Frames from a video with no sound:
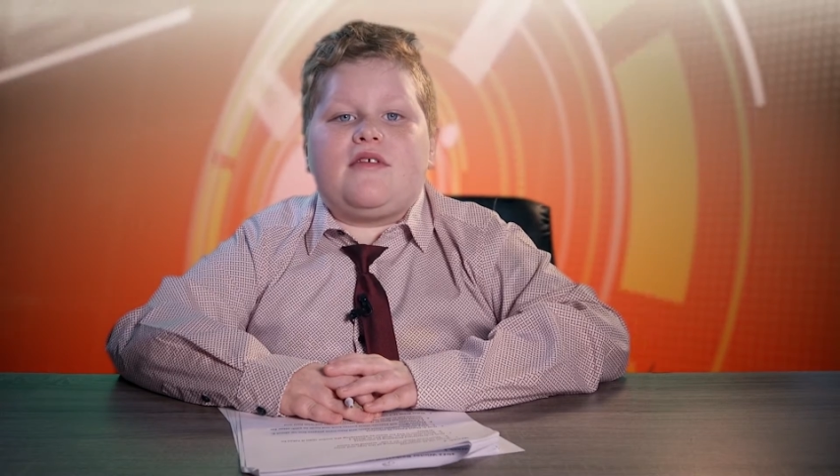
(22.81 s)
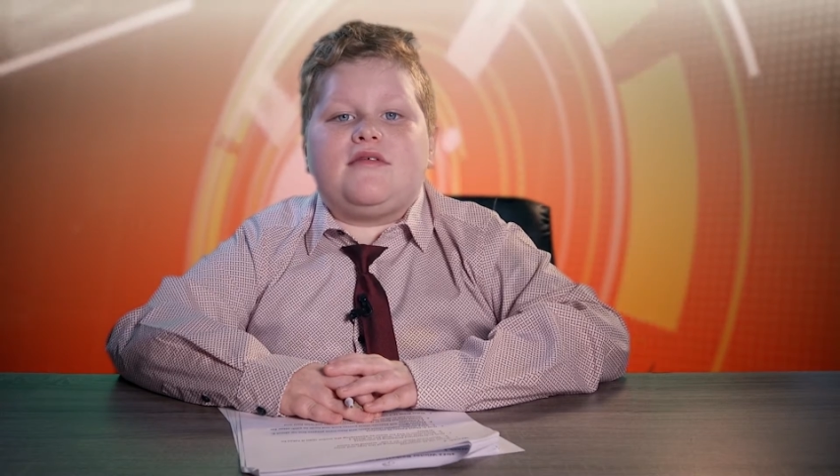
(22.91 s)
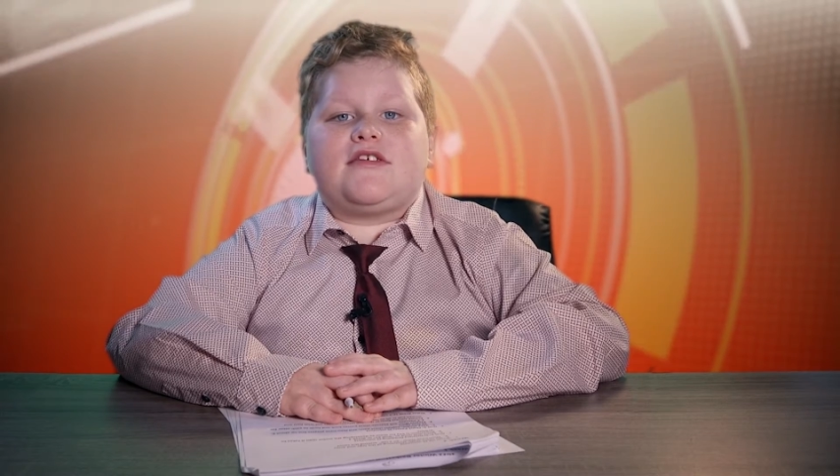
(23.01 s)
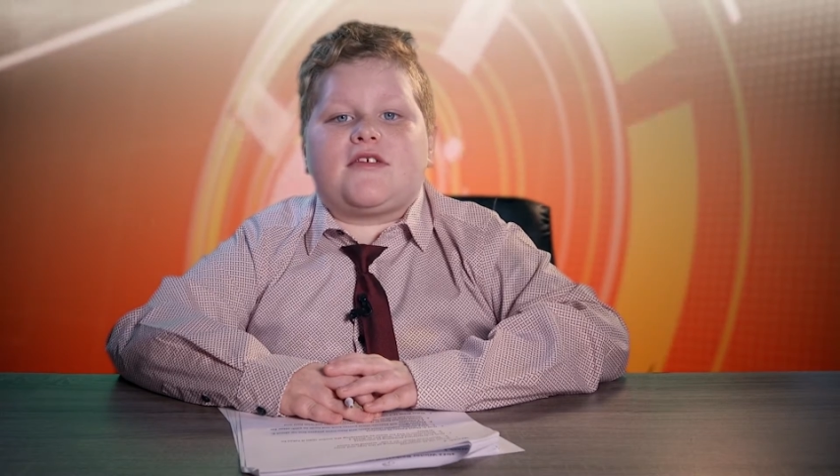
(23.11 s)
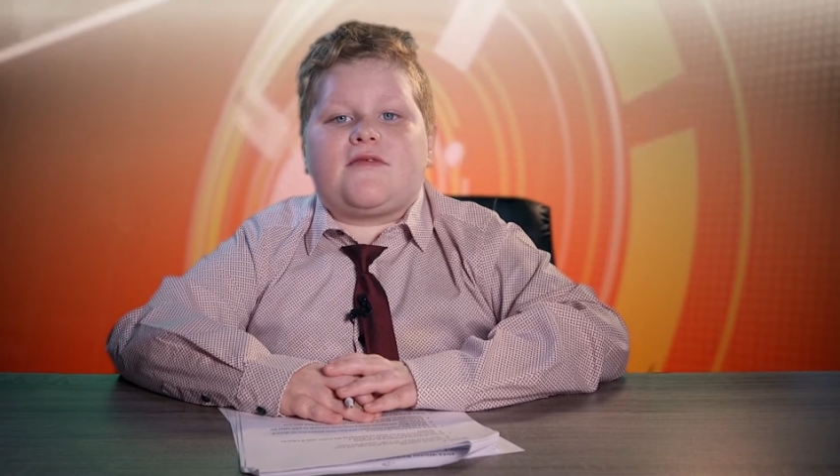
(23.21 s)

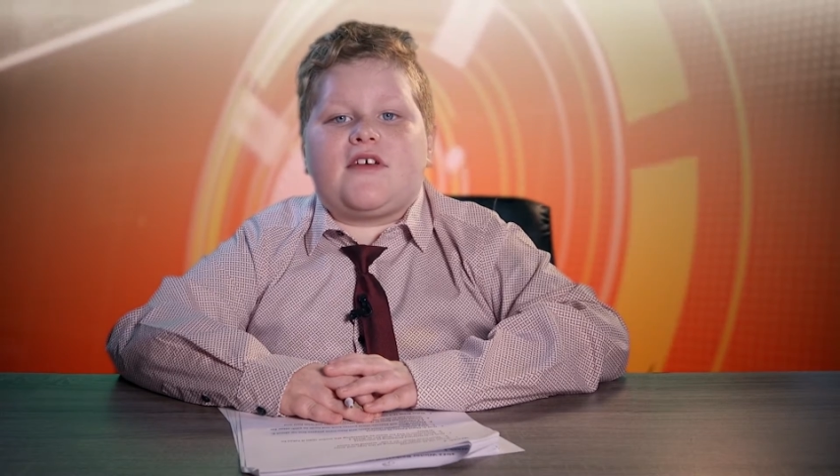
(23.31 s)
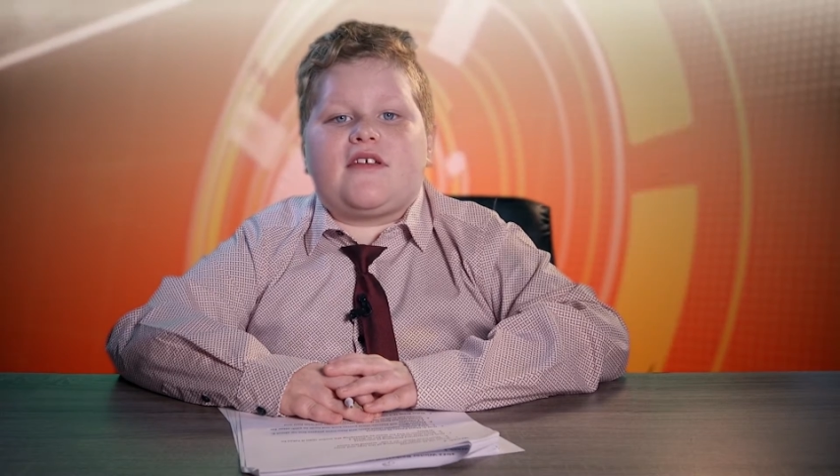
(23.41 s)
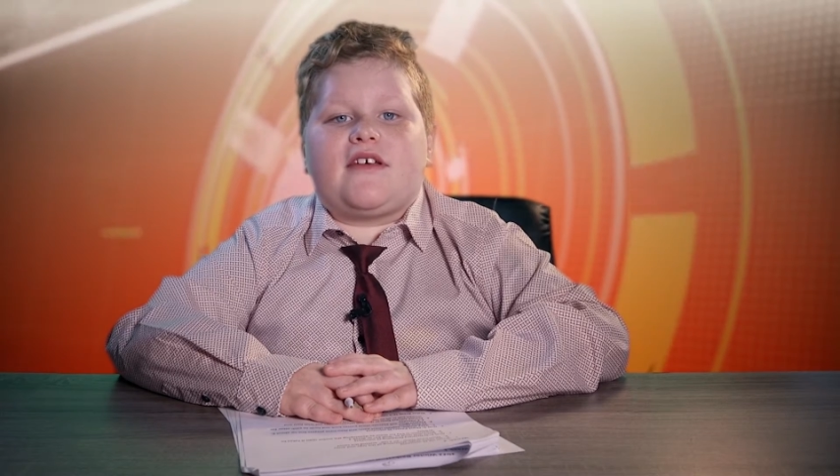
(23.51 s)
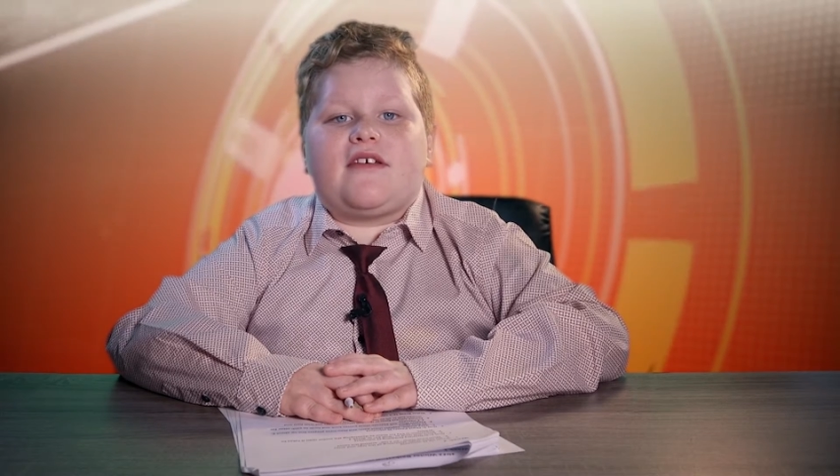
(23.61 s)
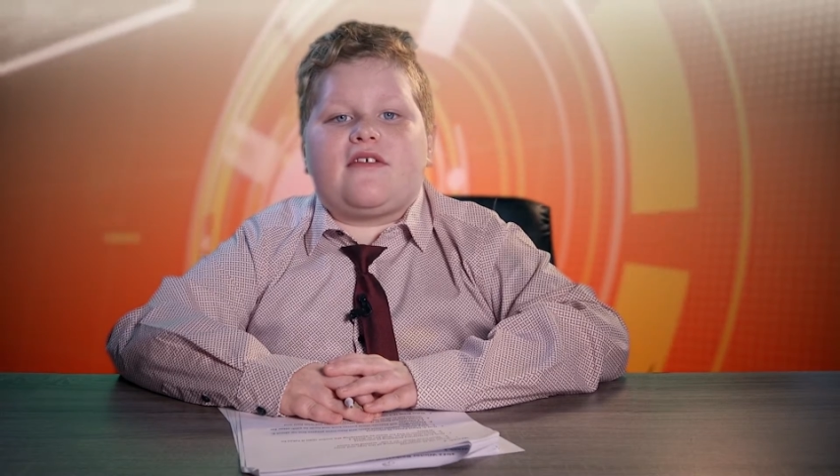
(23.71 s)
lose their
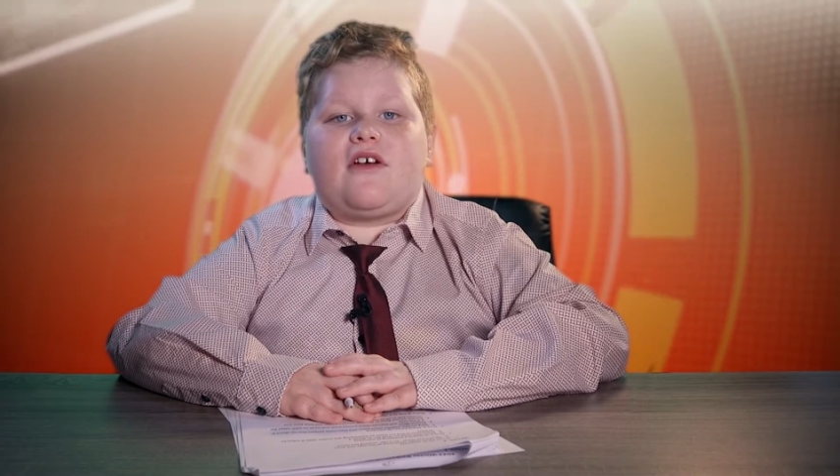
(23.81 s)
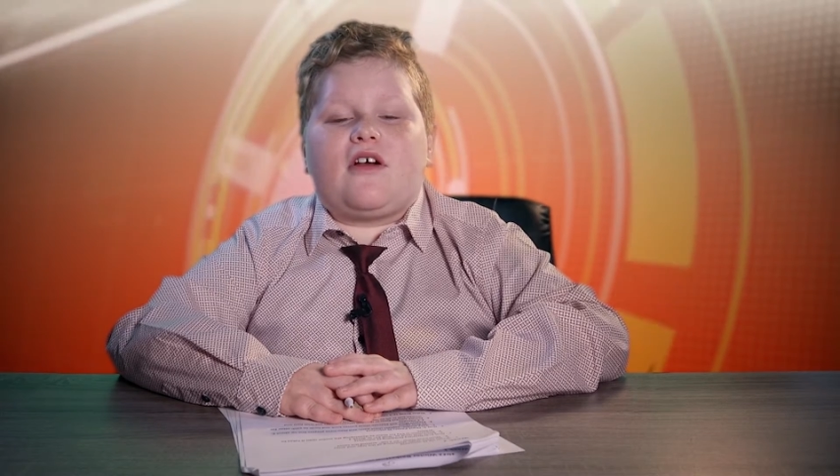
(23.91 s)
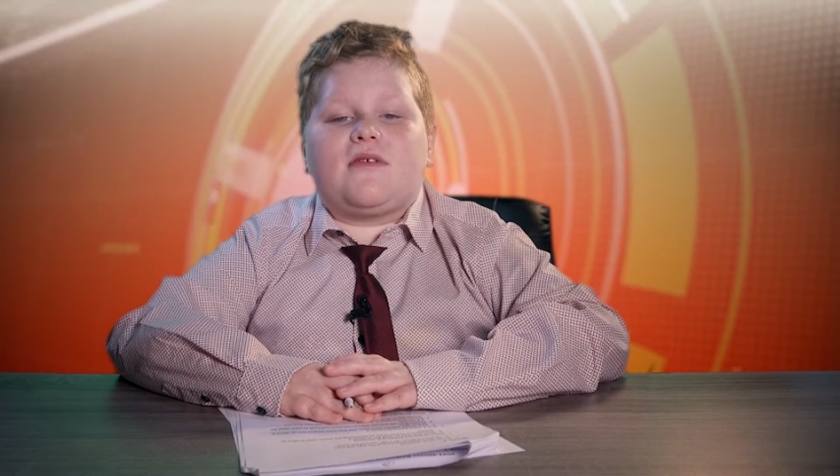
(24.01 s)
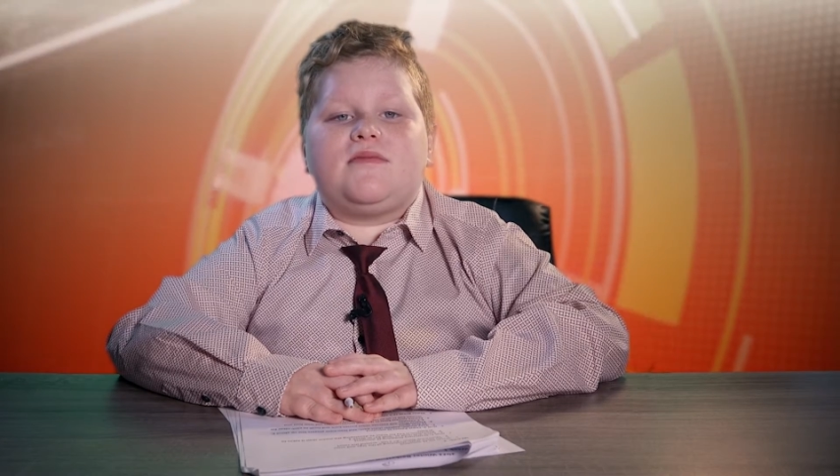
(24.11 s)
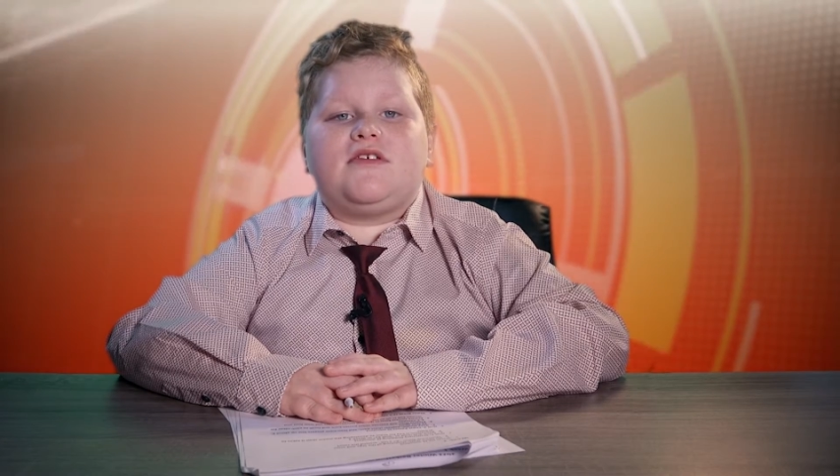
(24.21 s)
feeling in their
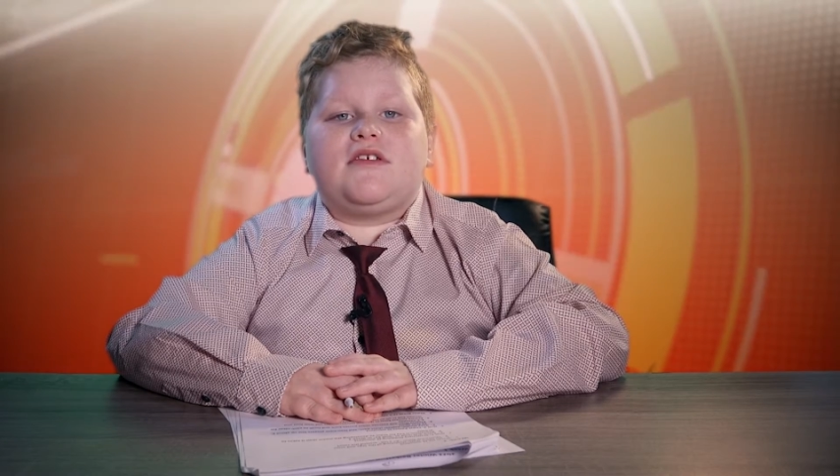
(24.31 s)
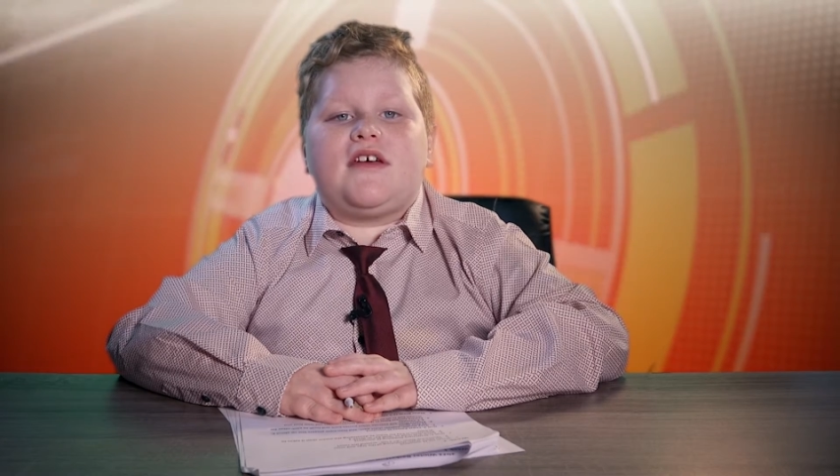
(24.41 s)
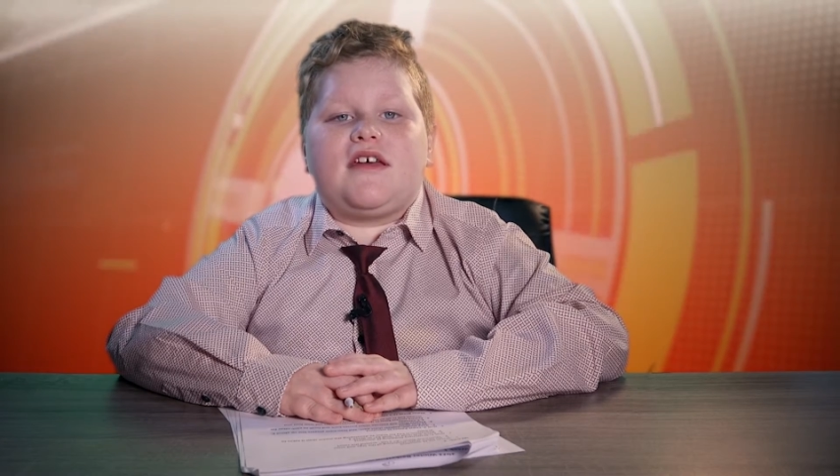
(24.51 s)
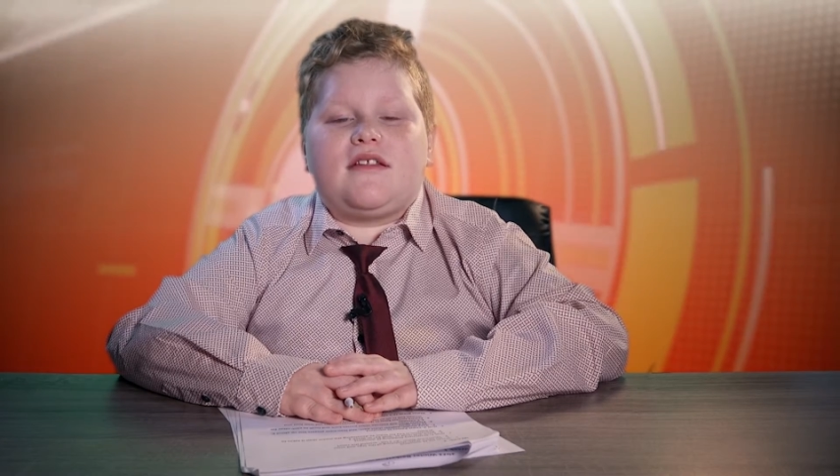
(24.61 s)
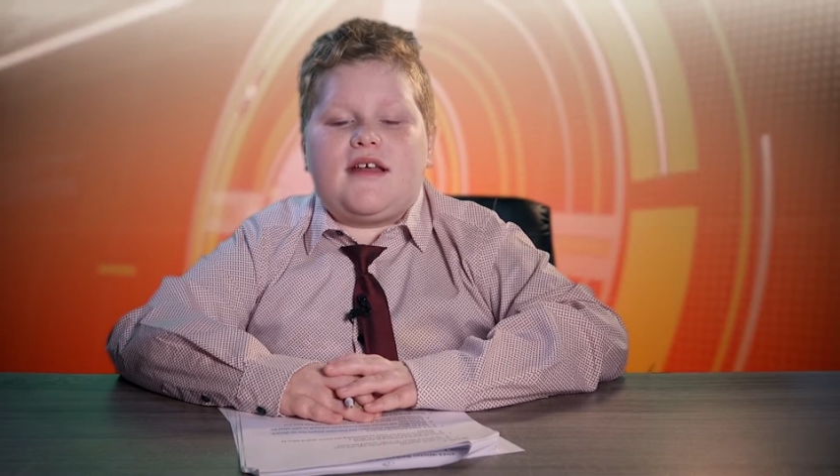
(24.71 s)
arms
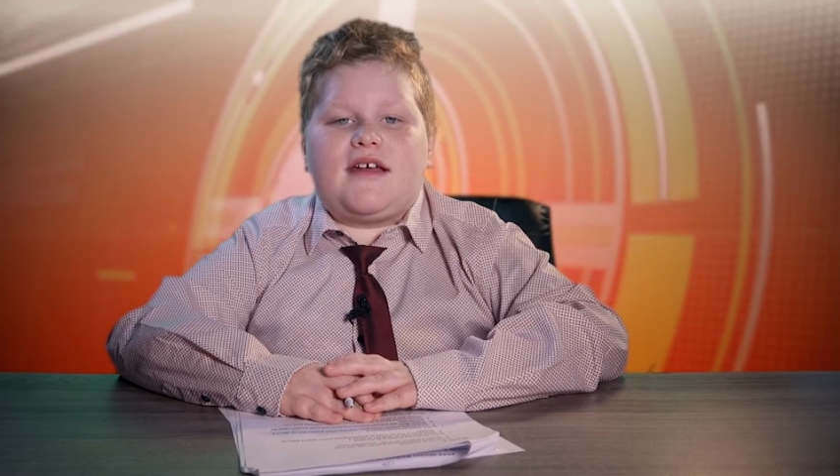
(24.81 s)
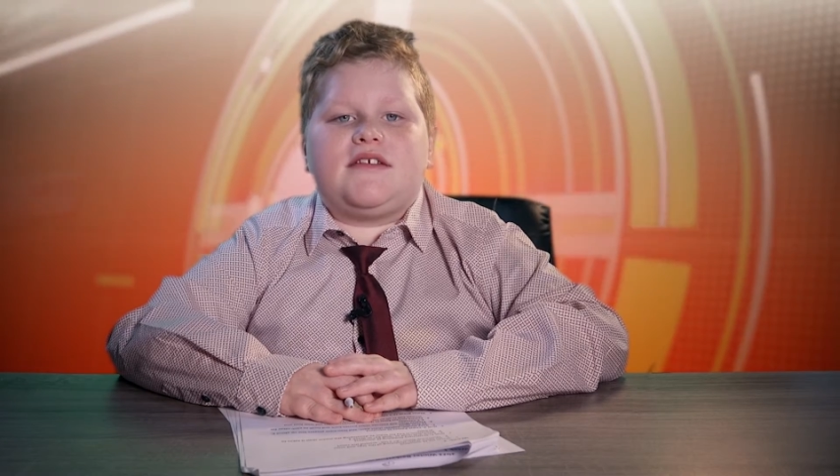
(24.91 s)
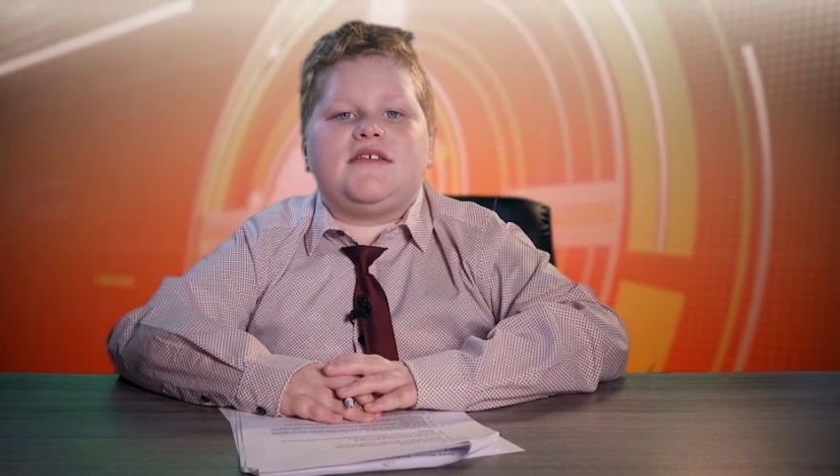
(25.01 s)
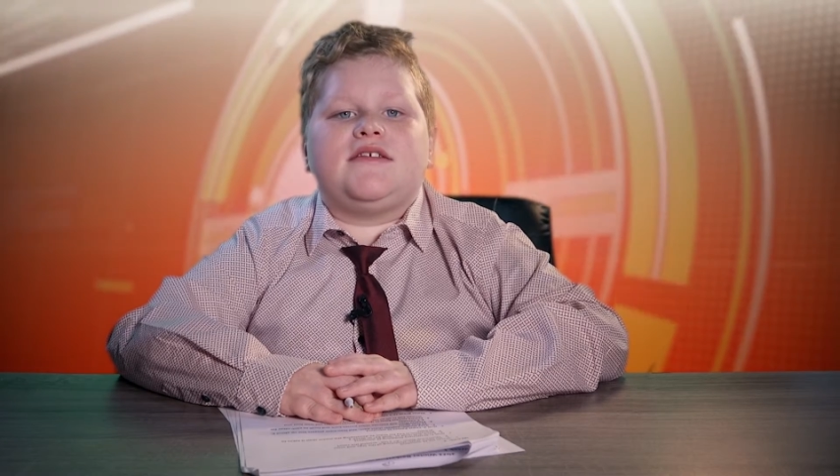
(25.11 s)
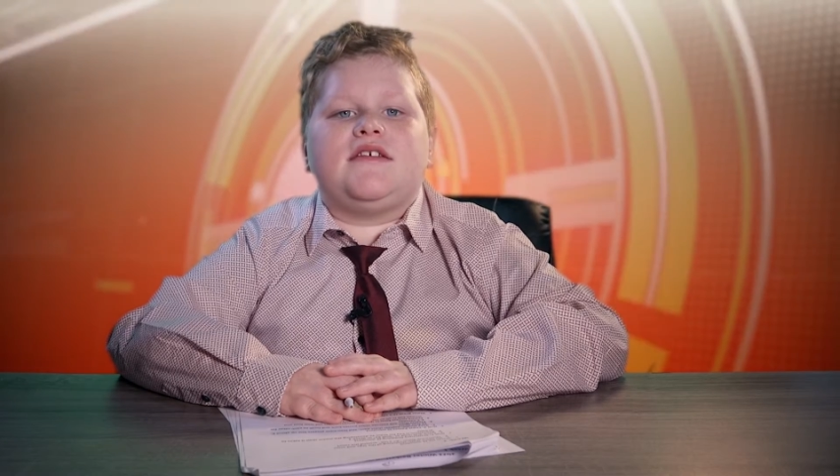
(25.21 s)
and
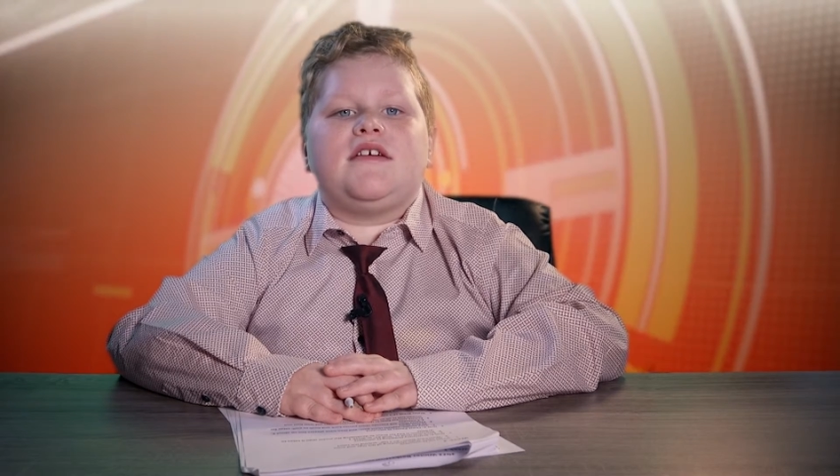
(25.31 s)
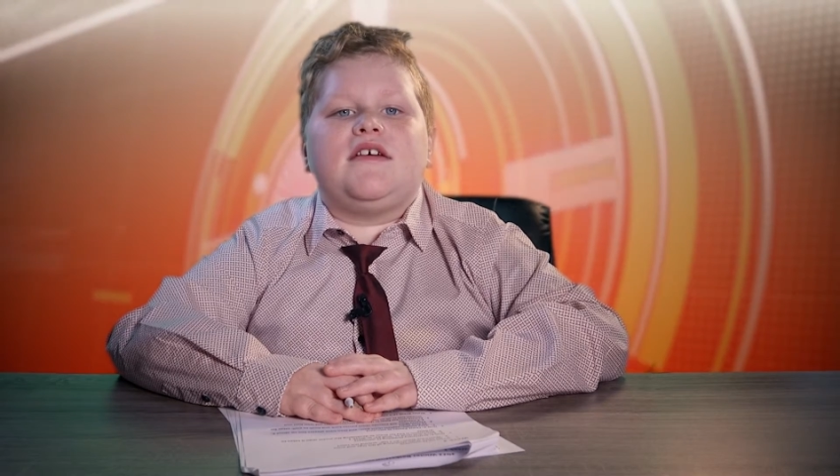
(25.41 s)
legs,